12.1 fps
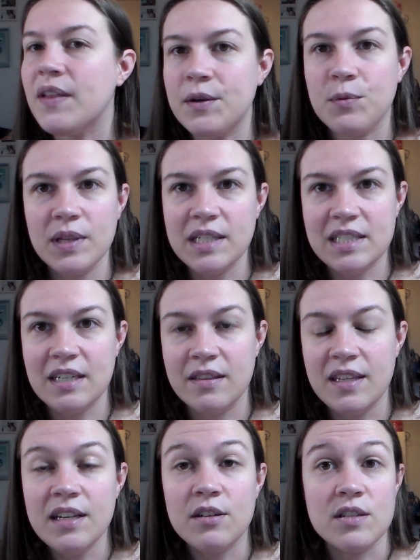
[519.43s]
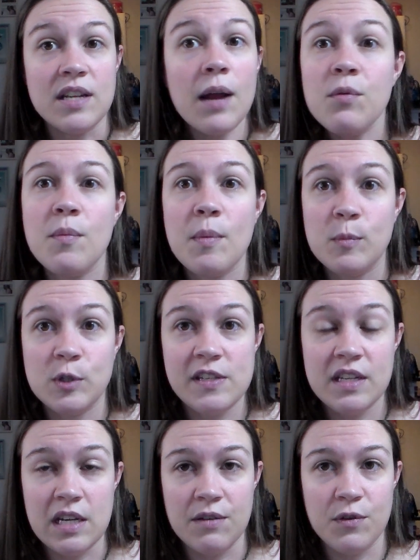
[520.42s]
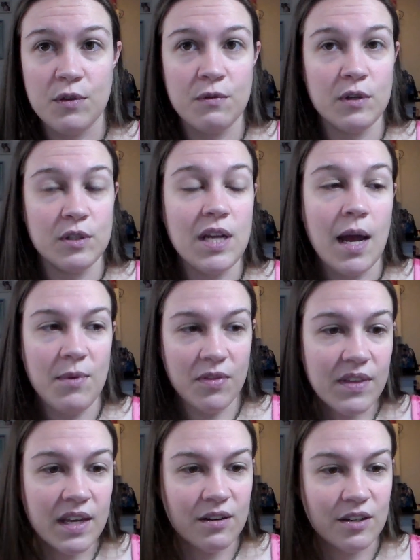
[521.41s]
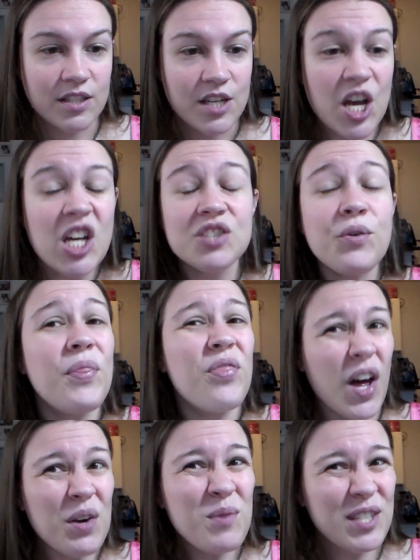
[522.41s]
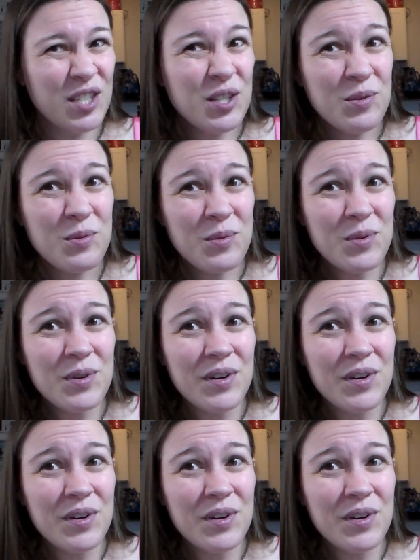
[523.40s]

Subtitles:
like, released it in theaters, and I remember seeing it for the first time in theaters, so I thought it was new,